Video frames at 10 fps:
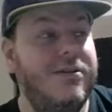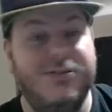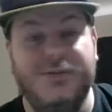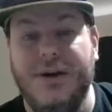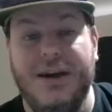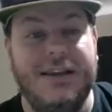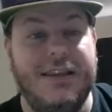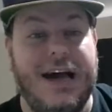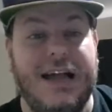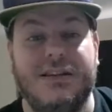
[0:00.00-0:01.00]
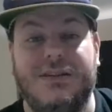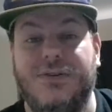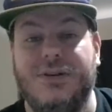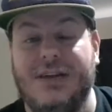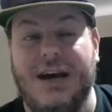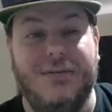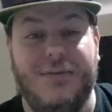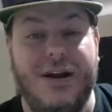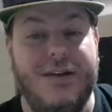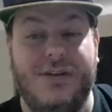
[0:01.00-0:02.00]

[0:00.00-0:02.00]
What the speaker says: $2 million for a Tom Brady